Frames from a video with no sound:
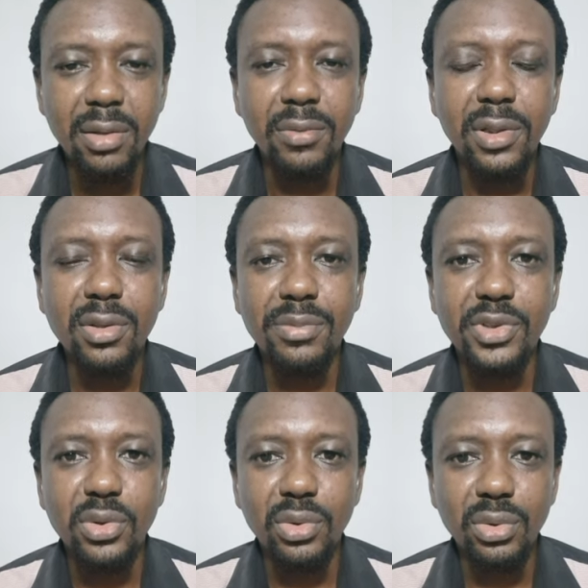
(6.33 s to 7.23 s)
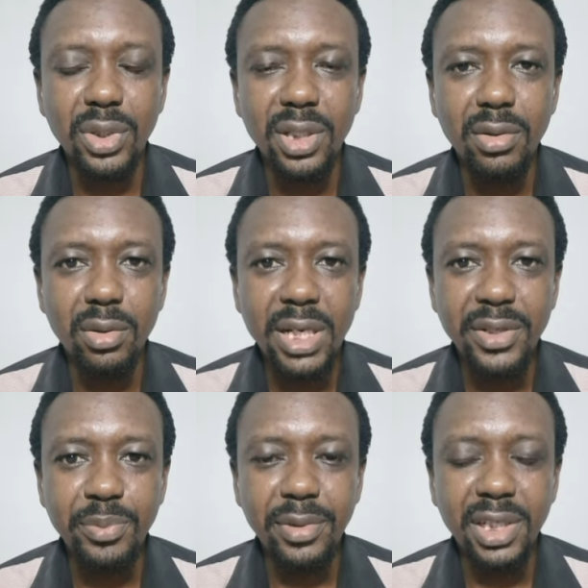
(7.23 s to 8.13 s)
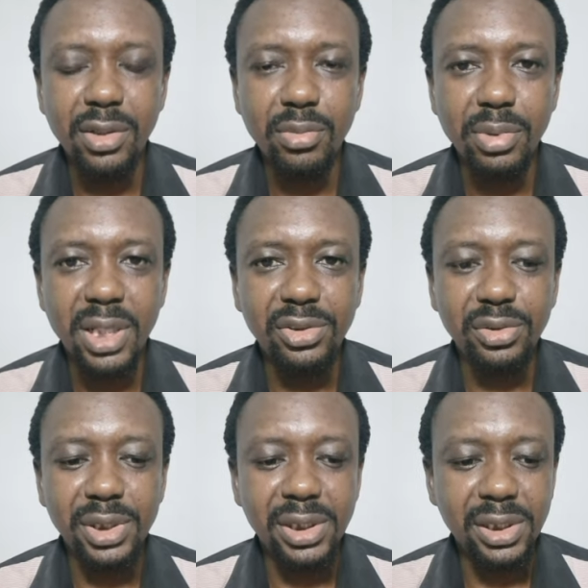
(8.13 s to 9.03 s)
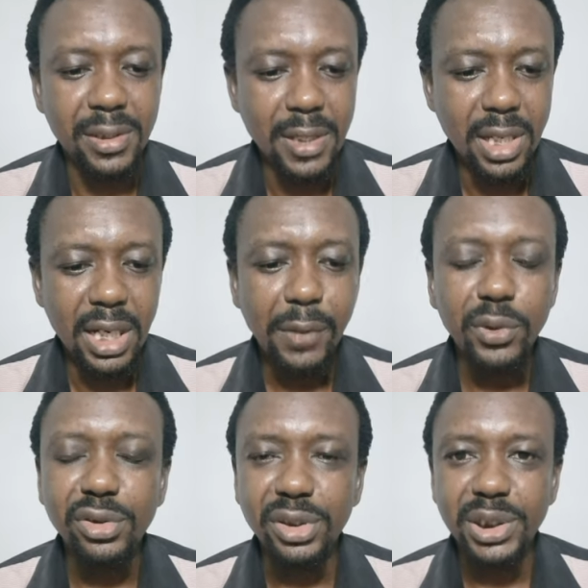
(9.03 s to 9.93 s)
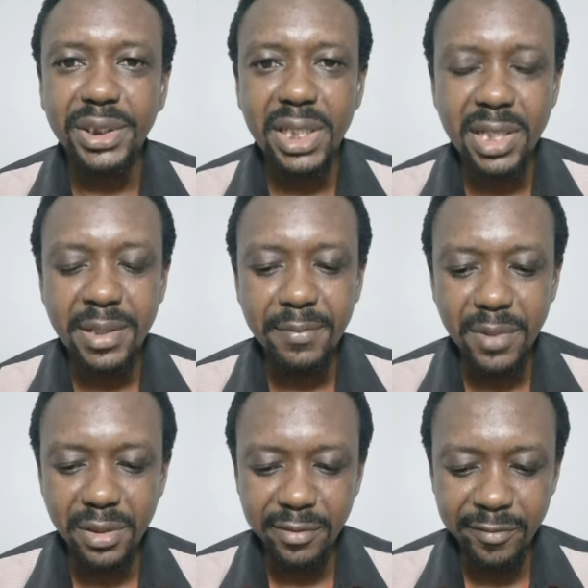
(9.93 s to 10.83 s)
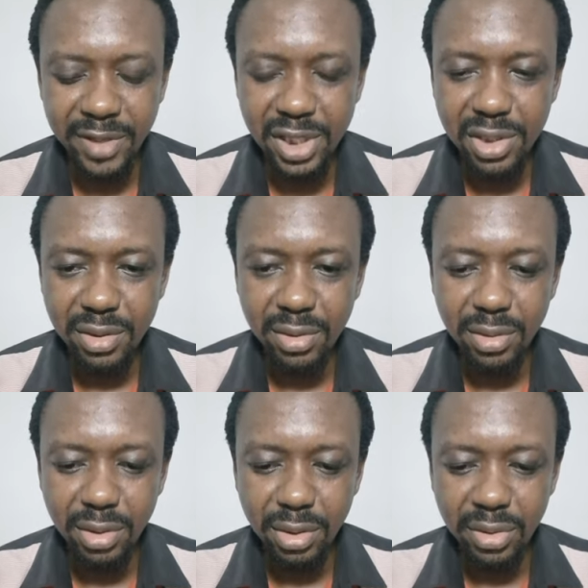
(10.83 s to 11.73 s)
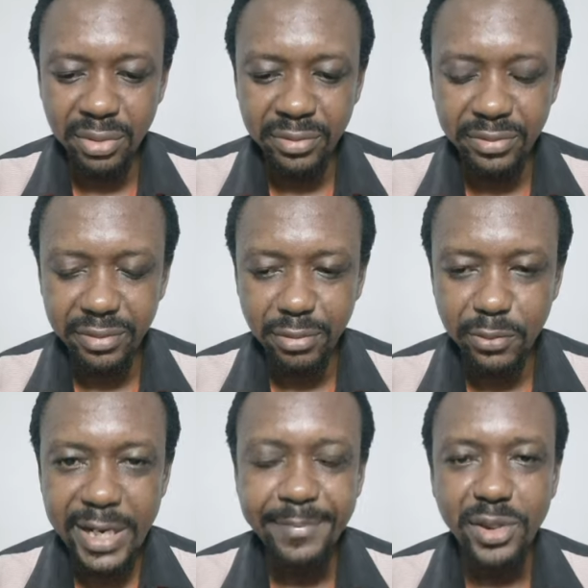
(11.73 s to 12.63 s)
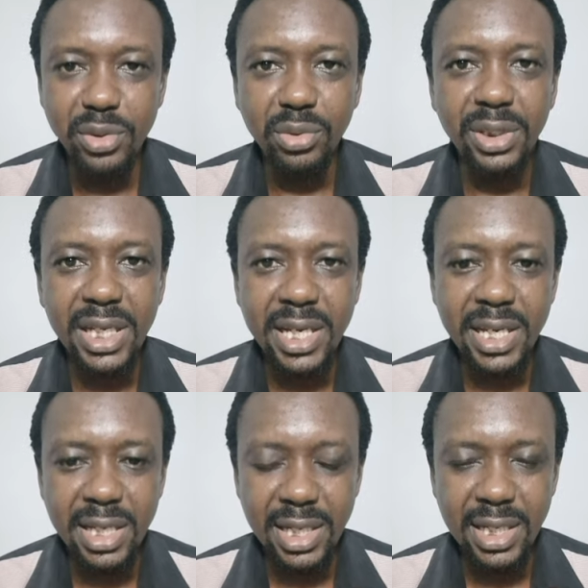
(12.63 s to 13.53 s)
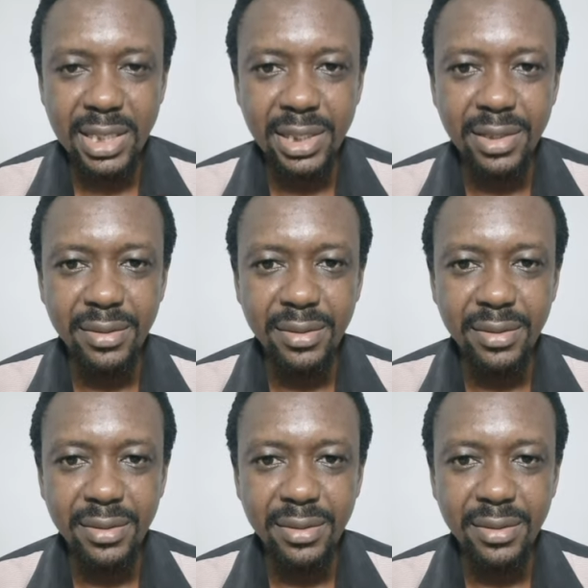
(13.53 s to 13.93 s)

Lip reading: Welcome to eagleeyeopener Global Outreach. I want to share a vision of rapture that I had.